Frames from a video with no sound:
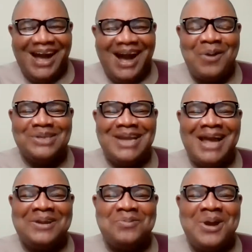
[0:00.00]
I always
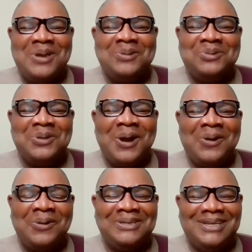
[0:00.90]
like the way you do your
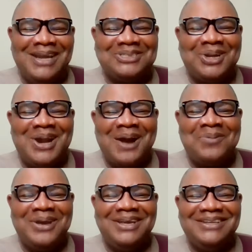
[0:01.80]
own, the
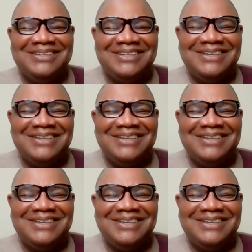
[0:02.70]
natural way.